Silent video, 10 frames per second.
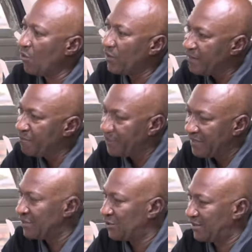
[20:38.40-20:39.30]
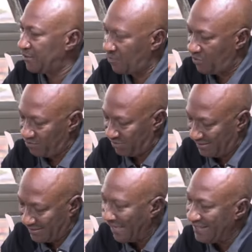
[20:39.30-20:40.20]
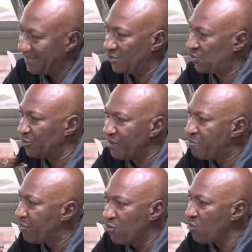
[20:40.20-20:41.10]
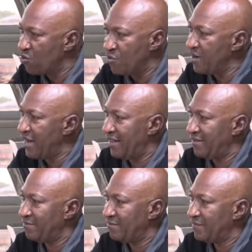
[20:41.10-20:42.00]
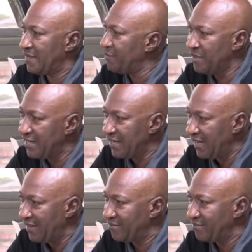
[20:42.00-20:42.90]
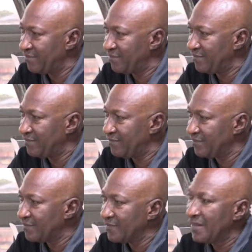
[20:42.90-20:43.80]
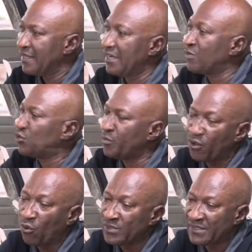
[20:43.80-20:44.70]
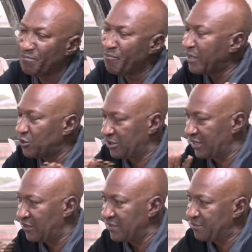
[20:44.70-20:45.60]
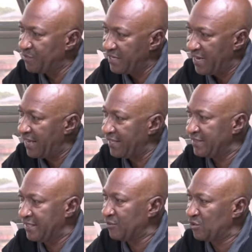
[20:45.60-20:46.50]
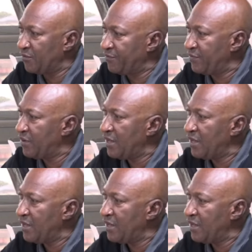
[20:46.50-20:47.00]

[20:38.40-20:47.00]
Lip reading: Olympics size swimming pool, Kruma, Ibinia. Yet to me, hosting major tournaments via in terms of